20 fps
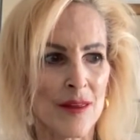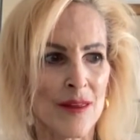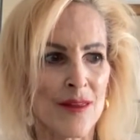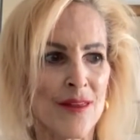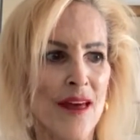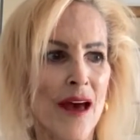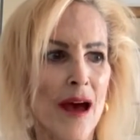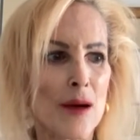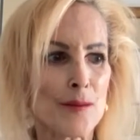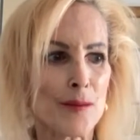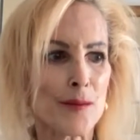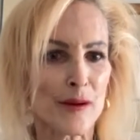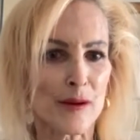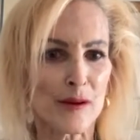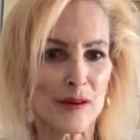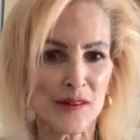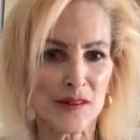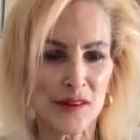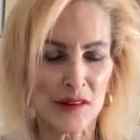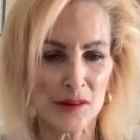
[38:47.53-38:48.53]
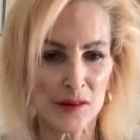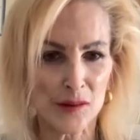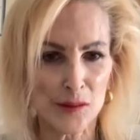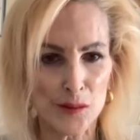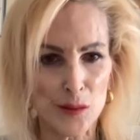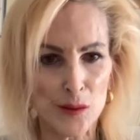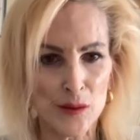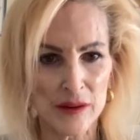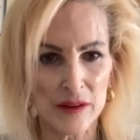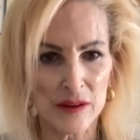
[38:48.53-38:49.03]
that person's
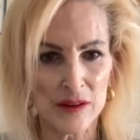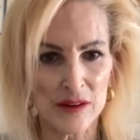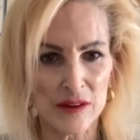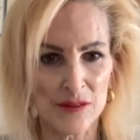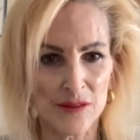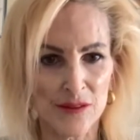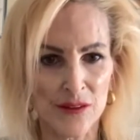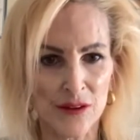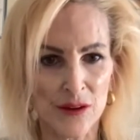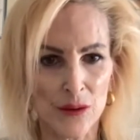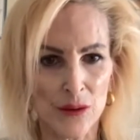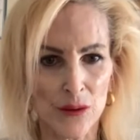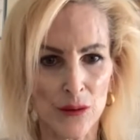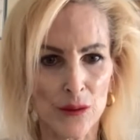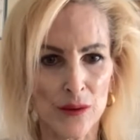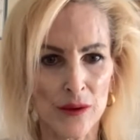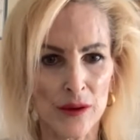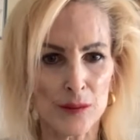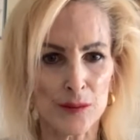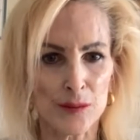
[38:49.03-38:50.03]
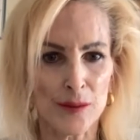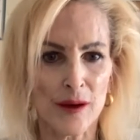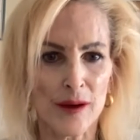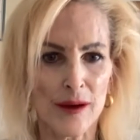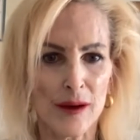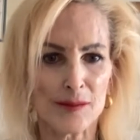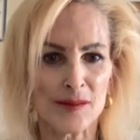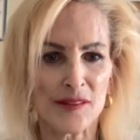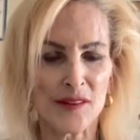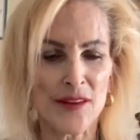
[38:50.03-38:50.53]
point of view and
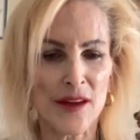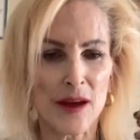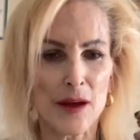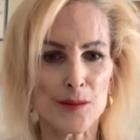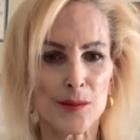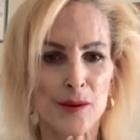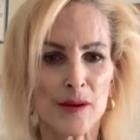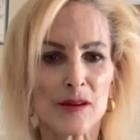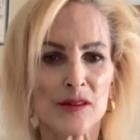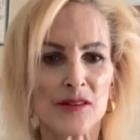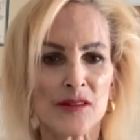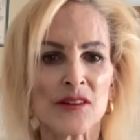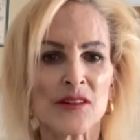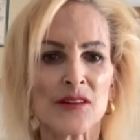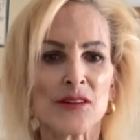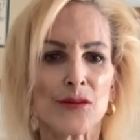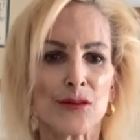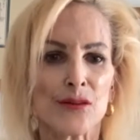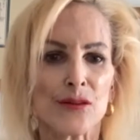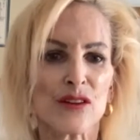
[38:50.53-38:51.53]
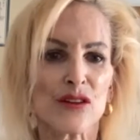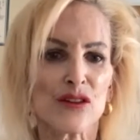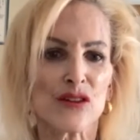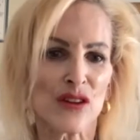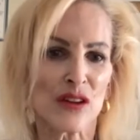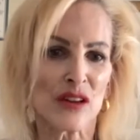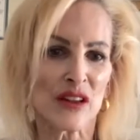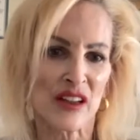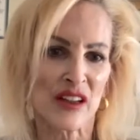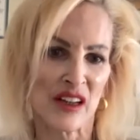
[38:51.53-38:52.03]
perhaps that person's
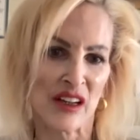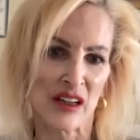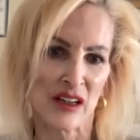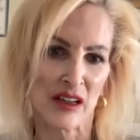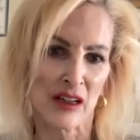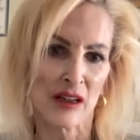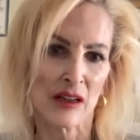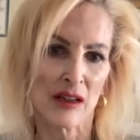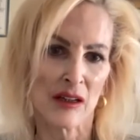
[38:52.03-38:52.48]
fragility